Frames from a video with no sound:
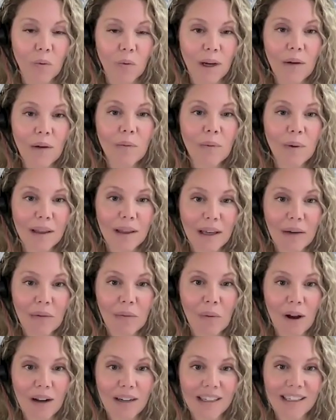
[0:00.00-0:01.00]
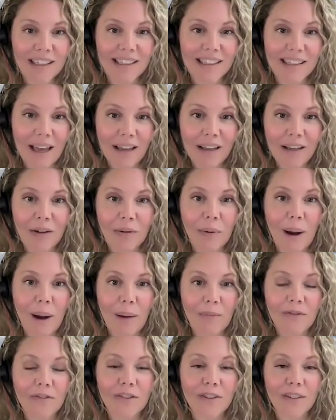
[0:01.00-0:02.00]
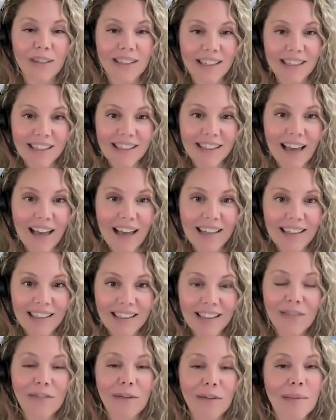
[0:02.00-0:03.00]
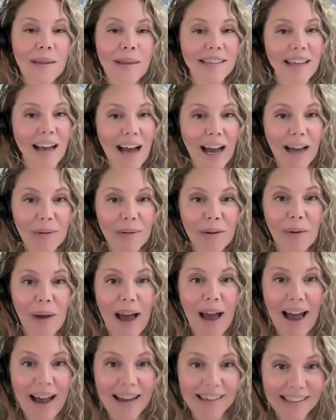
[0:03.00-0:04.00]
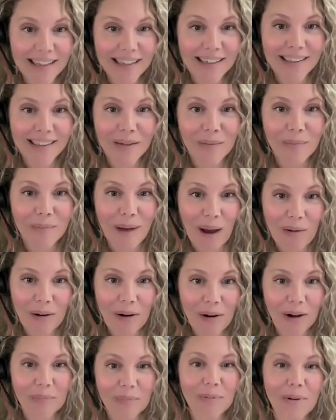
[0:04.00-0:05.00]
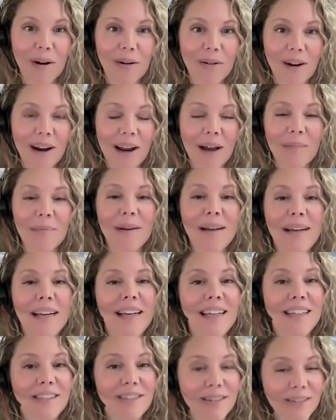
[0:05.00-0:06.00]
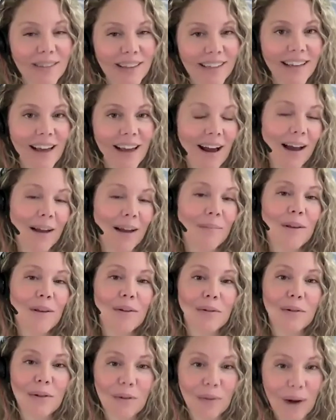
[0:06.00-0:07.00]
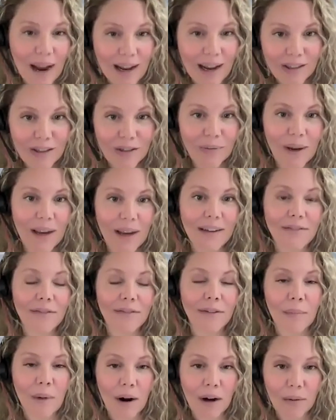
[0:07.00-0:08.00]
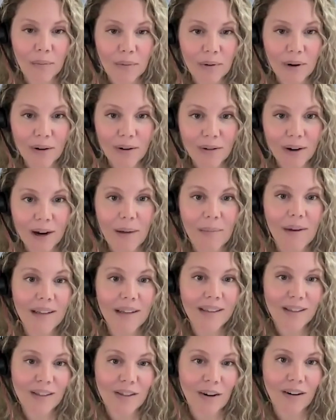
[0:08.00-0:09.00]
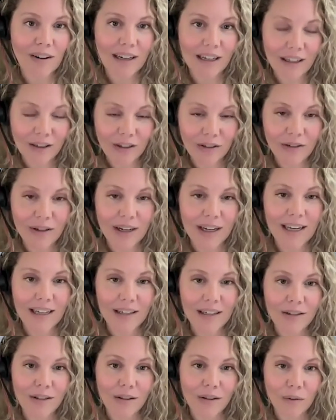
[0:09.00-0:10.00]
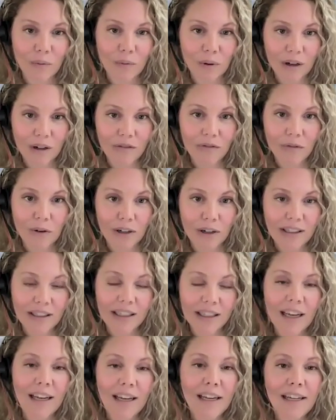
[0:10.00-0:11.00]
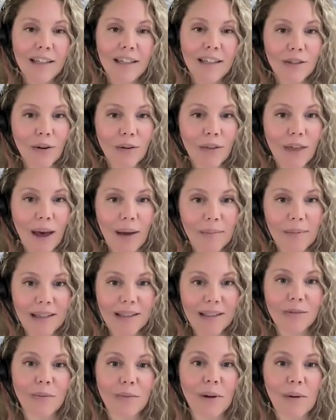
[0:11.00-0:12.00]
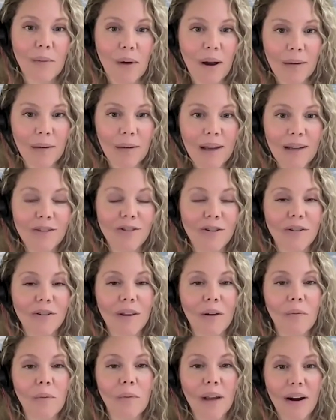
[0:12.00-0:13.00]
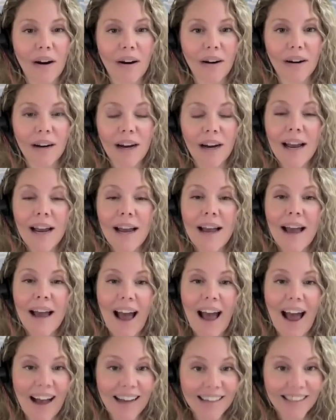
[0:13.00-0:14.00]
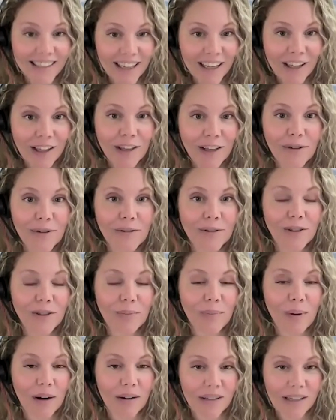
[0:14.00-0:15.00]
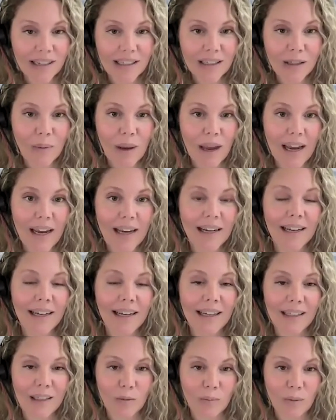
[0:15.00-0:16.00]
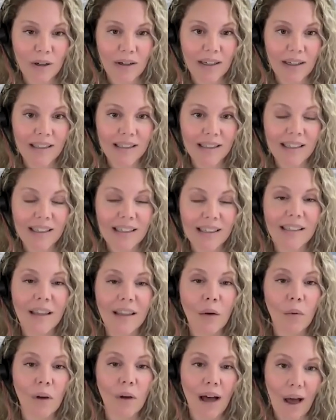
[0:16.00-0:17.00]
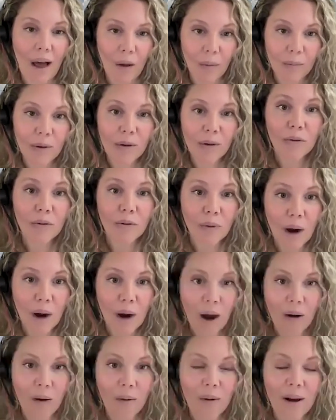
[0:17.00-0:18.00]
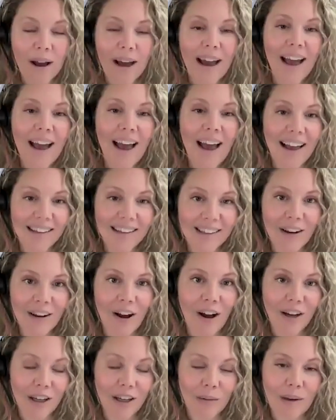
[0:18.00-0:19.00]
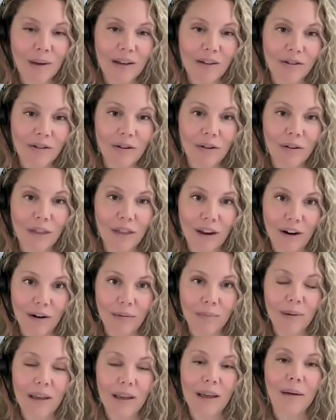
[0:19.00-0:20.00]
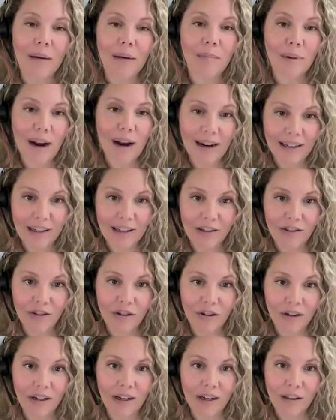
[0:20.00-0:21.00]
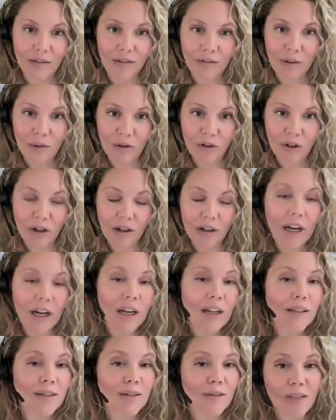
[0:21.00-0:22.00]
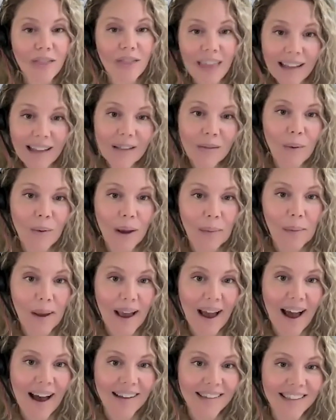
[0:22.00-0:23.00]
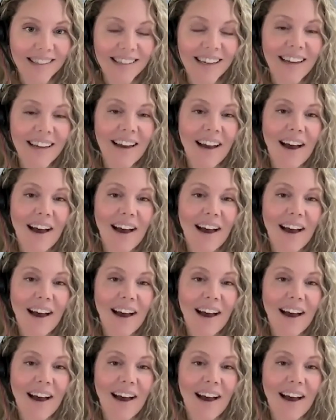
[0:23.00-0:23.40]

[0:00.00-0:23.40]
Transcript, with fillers: we really want to set you up for success from the time you ask us about our program to the time you graduate from our program and start entering into the workforce. So that means we want to make sure that we are asking you to participate in experiences that will help you grow as an occupational therapy practitioner in the future. So that's why we ask.